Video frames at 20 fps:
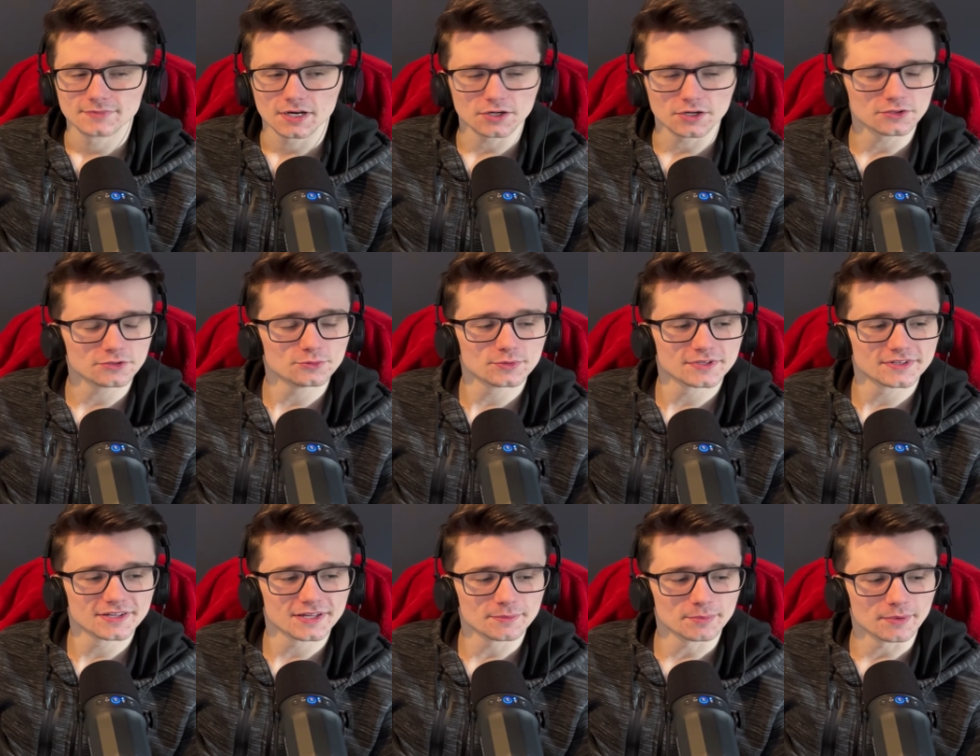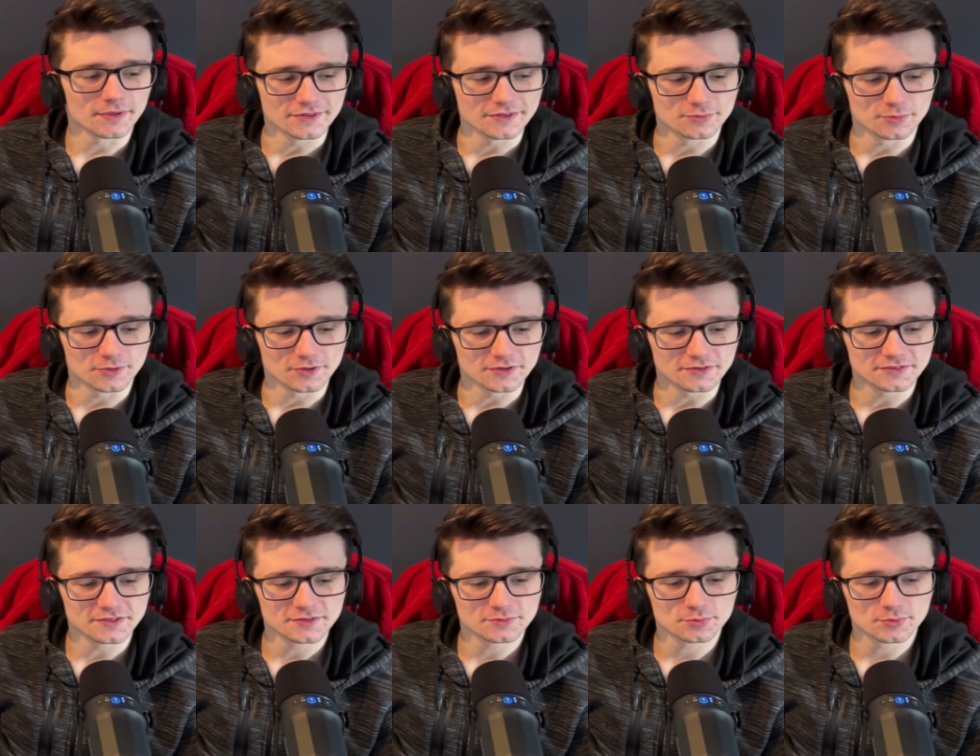I don't know what to say about this one
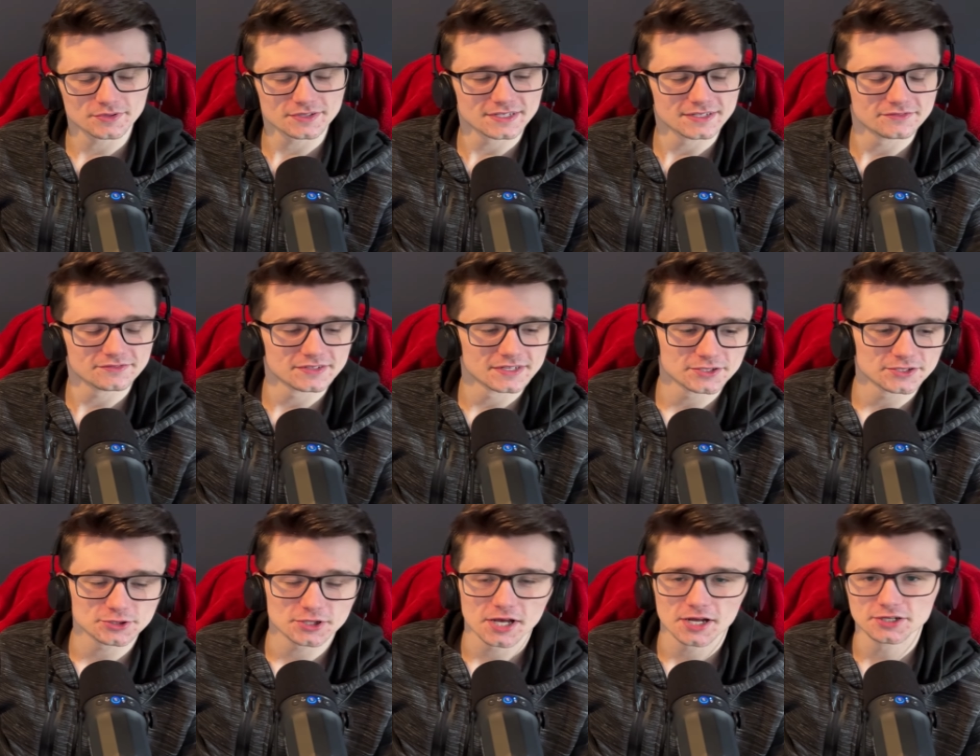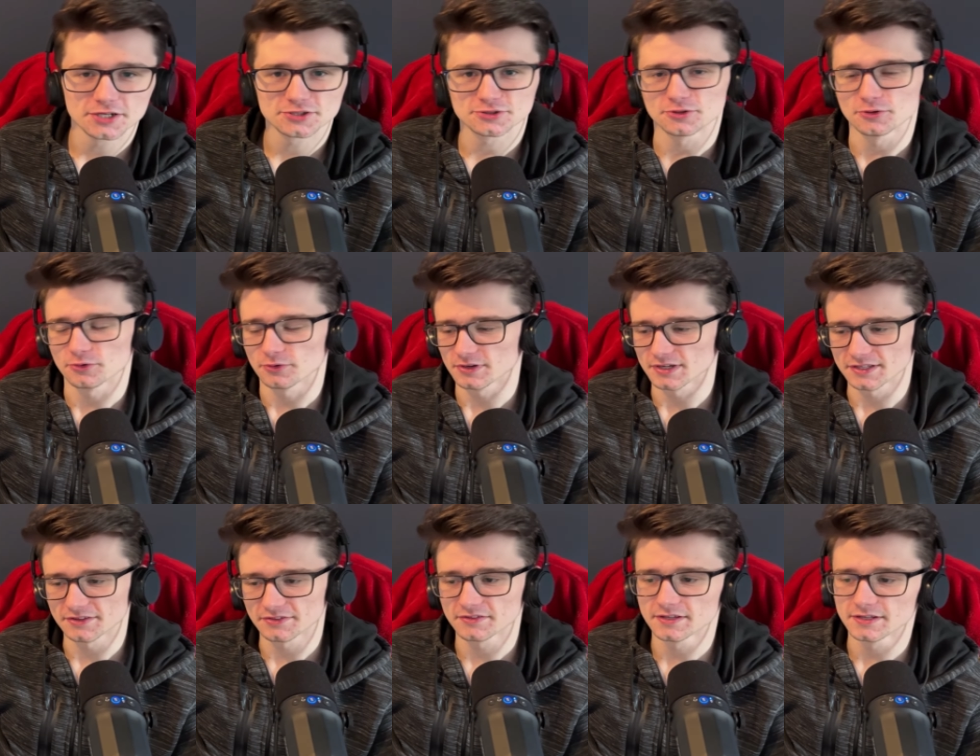because this wasn't even educational or
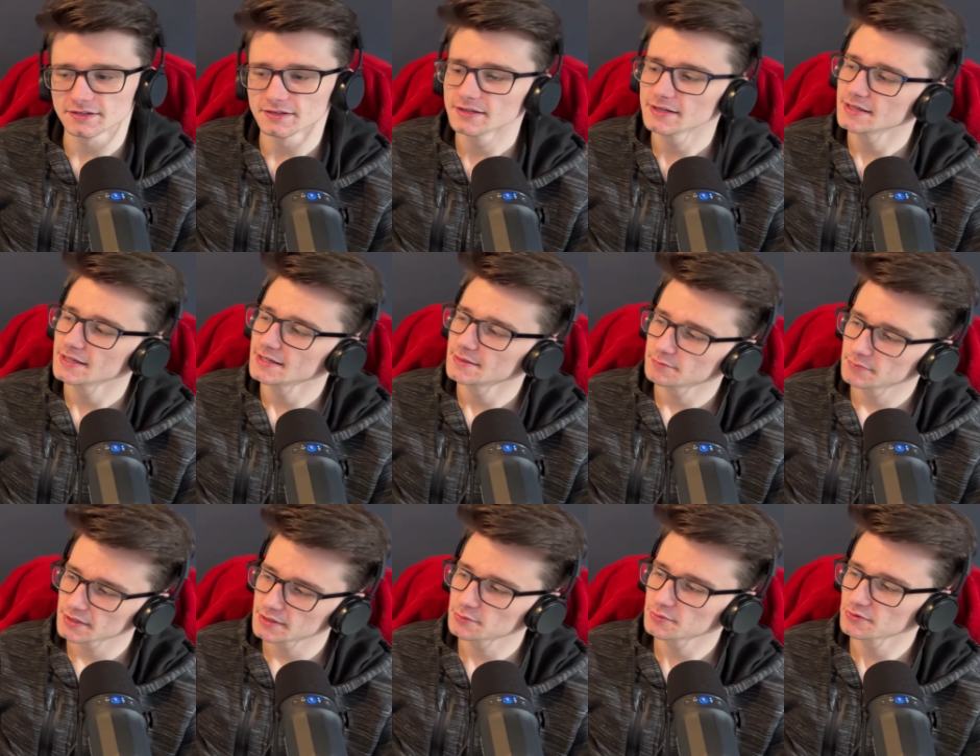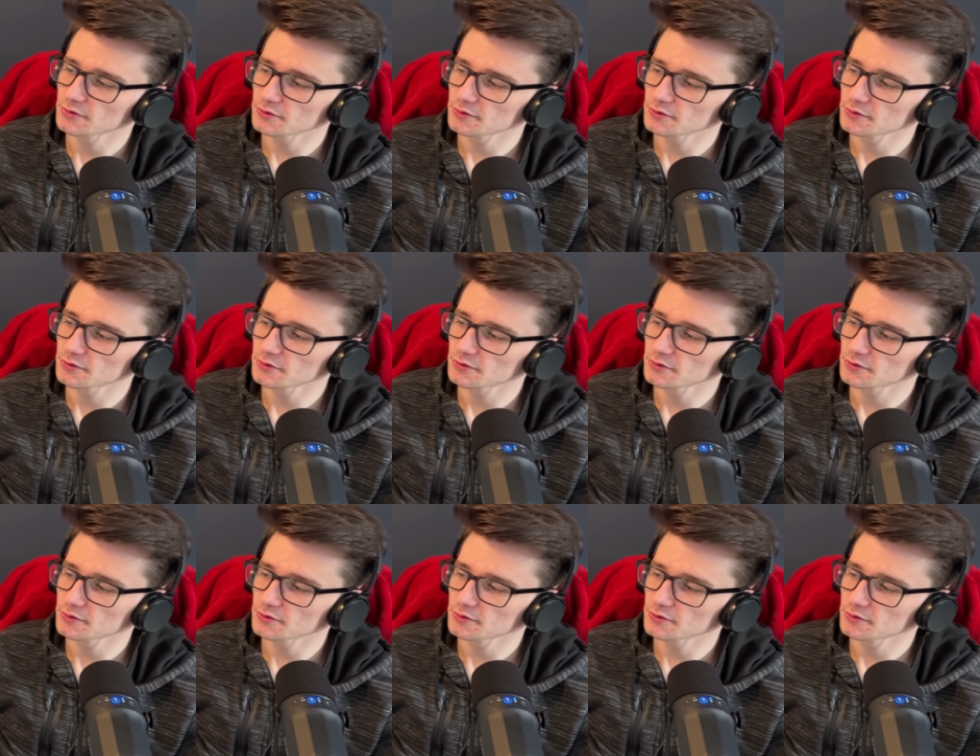anything, but it was